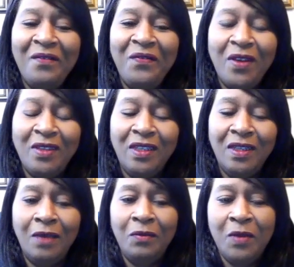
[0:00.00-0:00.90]
First,
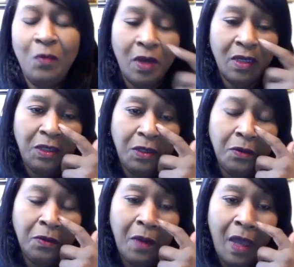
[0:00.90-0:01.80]
we want
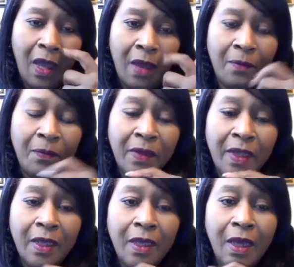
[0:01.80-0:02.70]
to
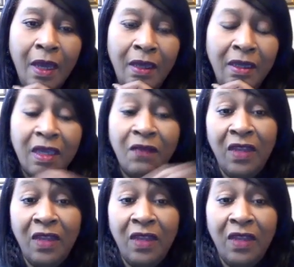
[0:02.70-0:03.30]
give